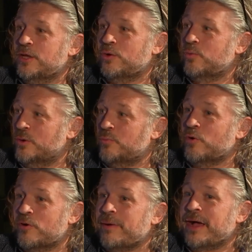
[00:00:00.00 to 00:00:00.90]
who
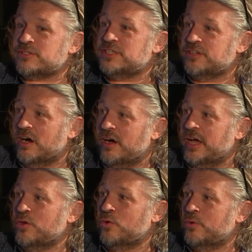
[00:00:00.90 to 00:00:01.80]
were about to
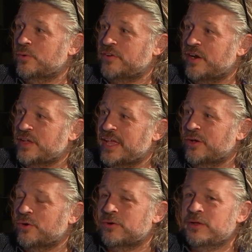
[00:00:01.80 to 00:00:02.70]
die or who were very
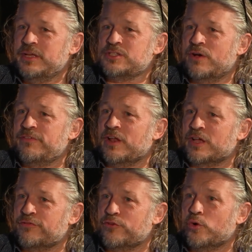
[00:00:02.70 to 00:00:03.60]
ill. So I felt
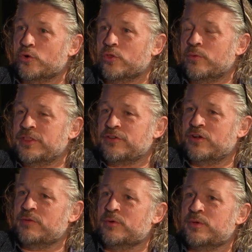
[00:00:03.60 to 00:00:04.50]
like a fraud all the way through
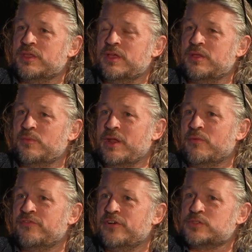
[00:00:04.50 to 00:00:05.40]
it. But when
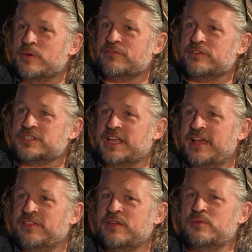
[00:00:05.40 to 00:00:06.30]
I first went for a
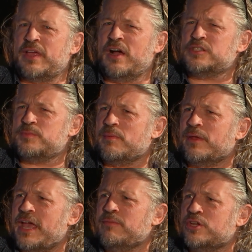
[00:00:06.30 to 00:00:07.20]
scan, they asked me
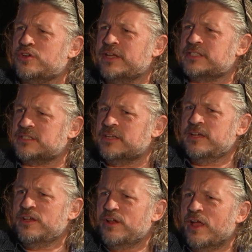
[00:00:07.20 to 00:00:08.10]
my name and address
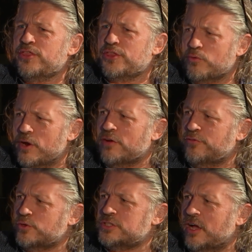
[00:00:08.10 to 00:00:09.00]
like 3 or
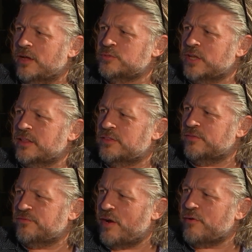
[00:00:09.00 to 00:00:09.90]
4 times, like
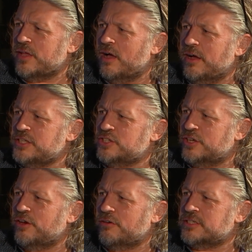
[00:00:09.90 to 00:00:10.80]
the very high
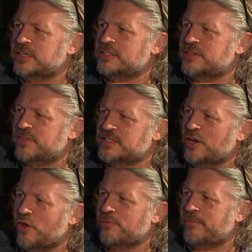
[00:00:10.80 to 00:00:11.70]
security, as if there's a
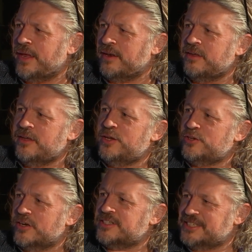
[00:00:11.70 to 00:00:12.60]
lot of men
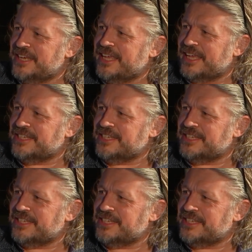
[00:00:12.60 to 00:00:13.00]
trying to sneak